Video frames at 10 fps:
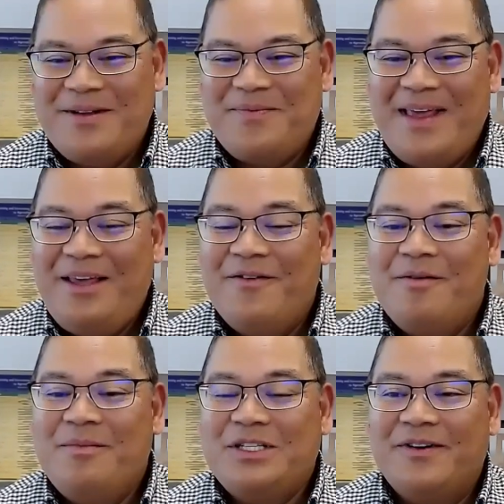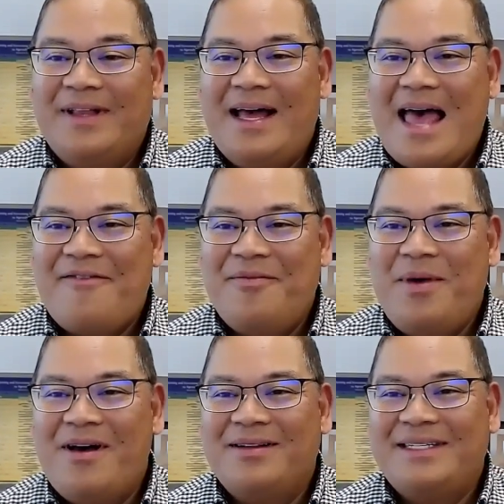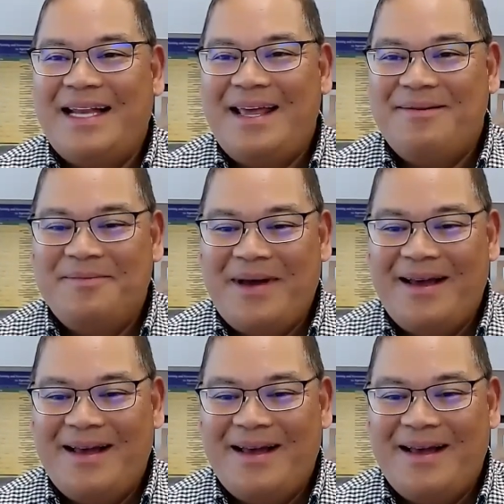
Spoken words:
Thank you very much for having me on today, Maya.